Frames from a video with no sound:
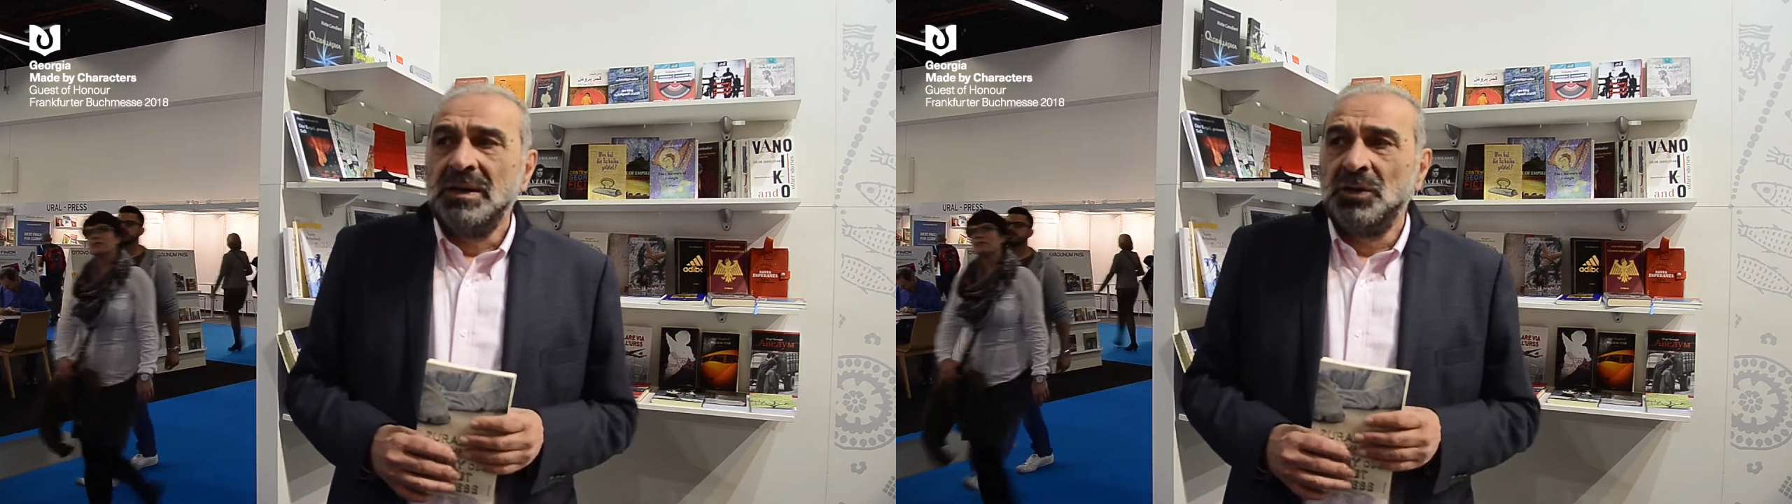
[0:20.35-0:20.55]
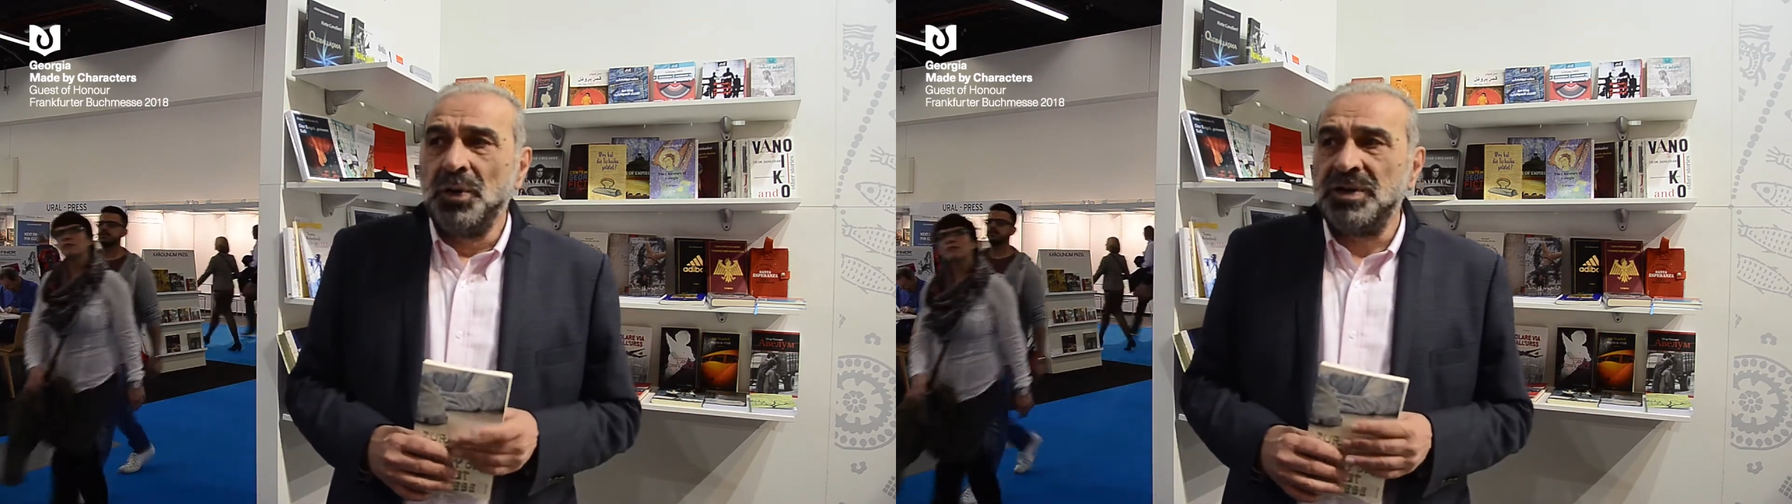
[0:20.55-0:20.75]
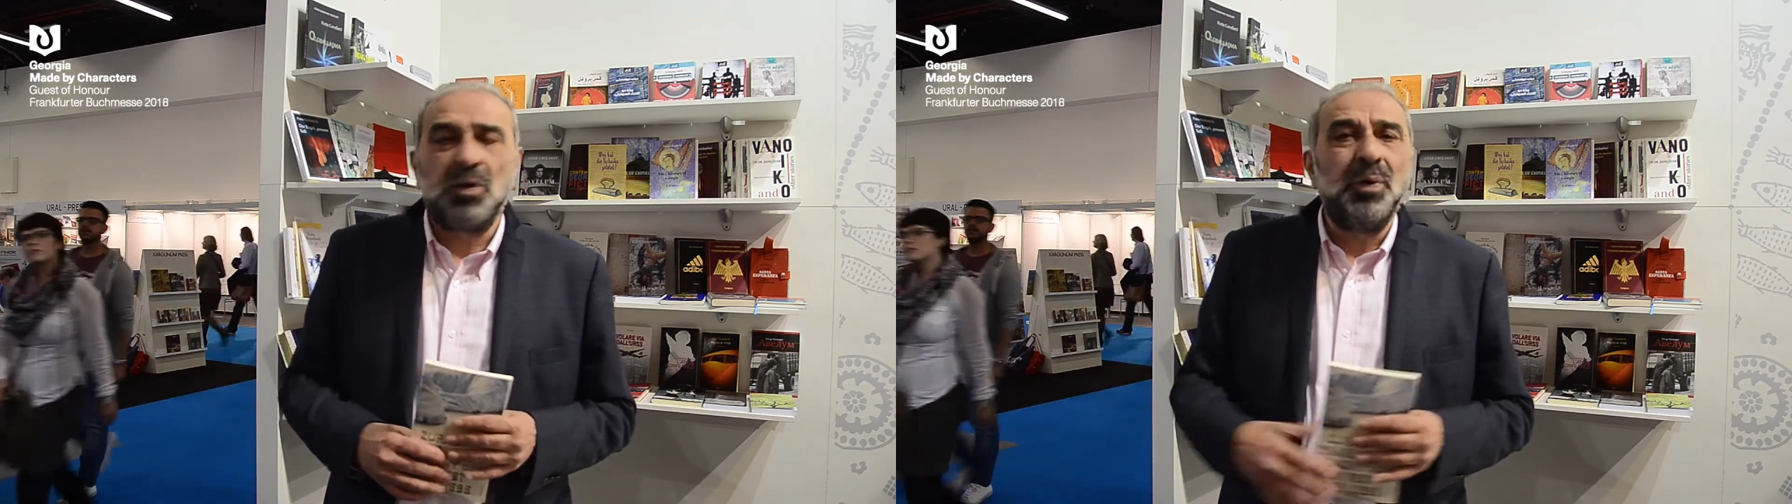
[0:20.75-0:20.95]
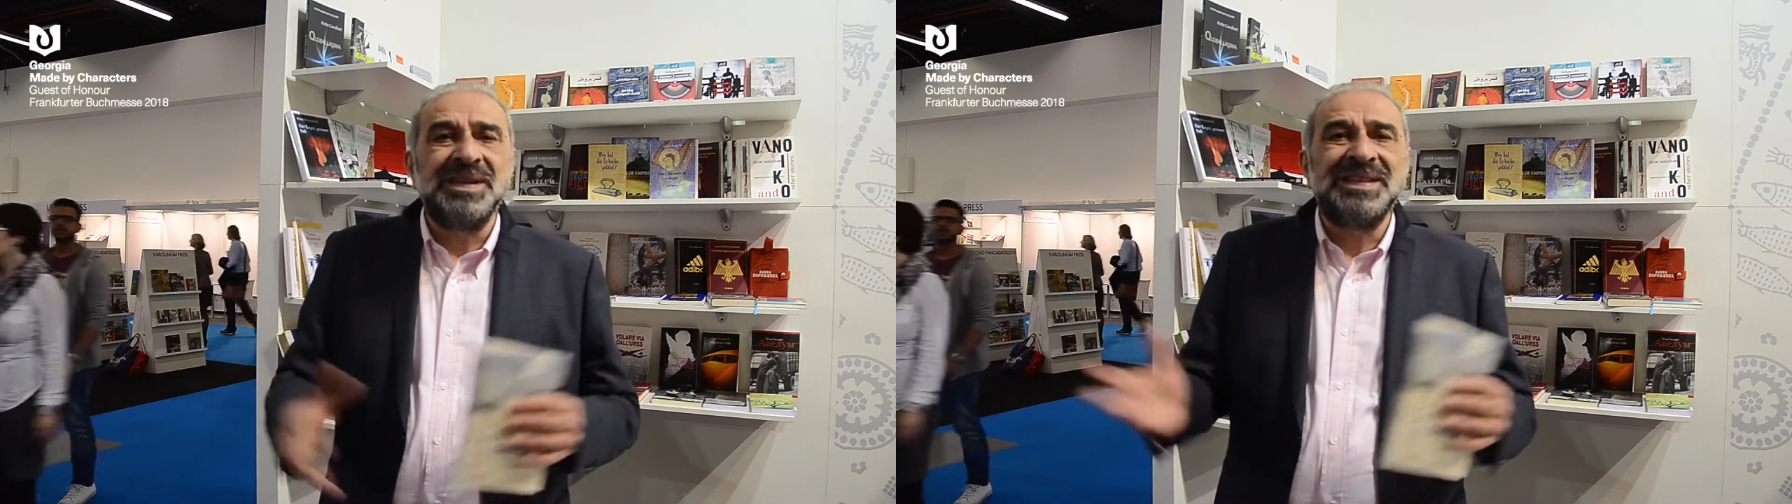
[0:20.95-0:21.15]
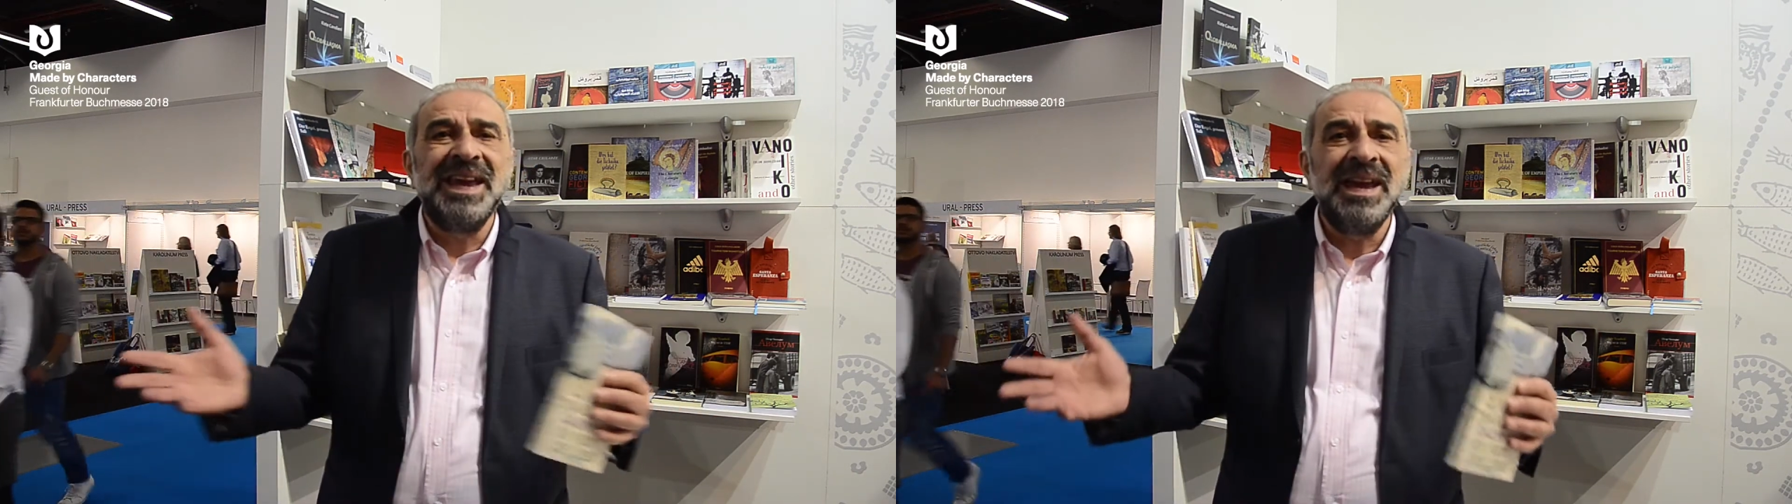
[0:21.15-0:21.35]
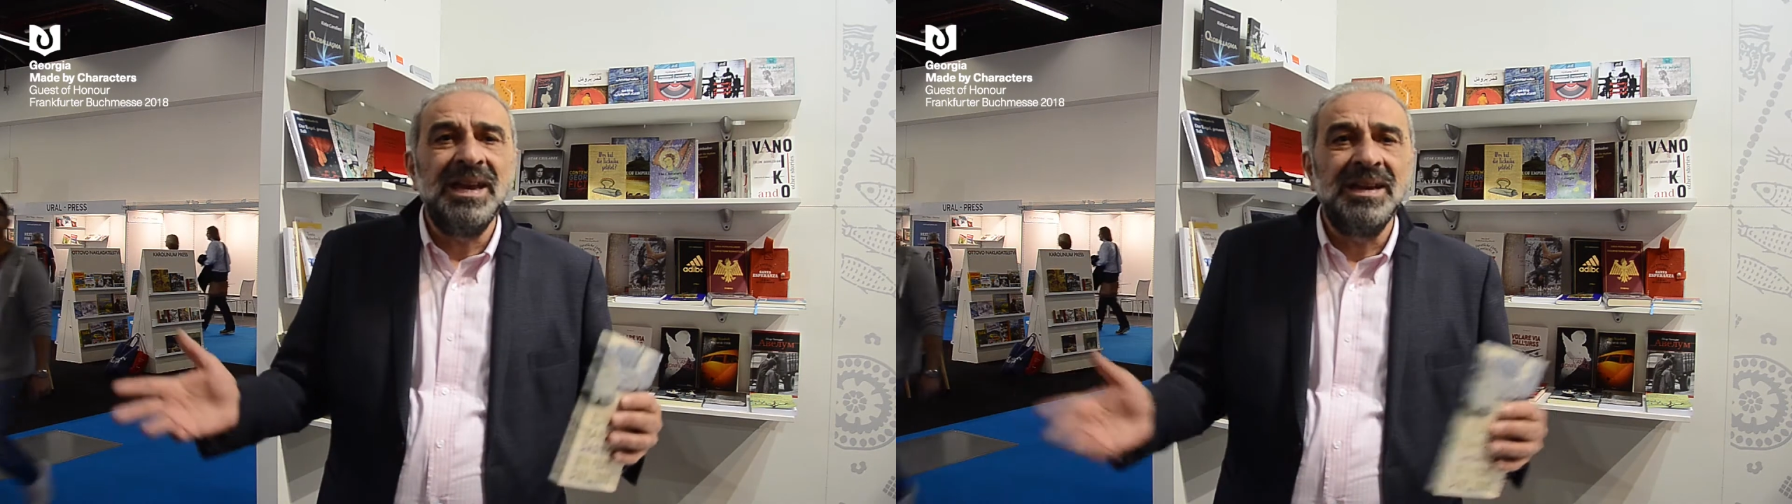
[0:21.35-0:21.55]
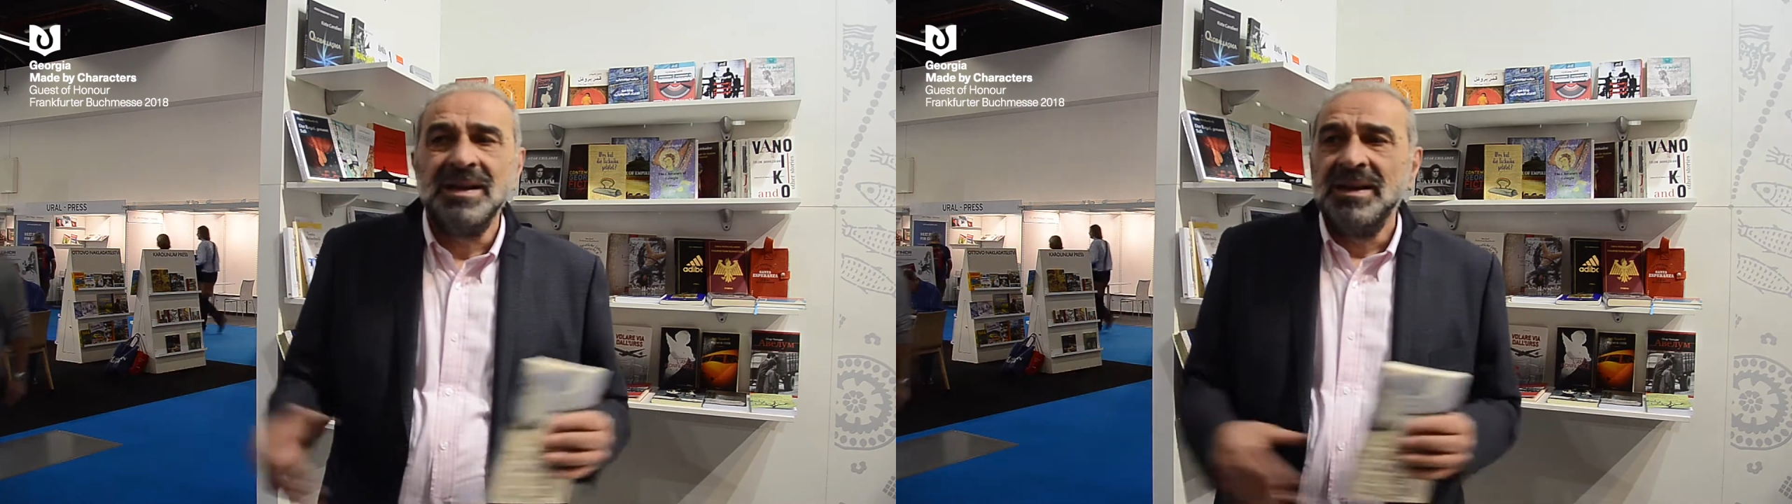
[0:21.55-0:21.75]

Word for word: to its cuisine,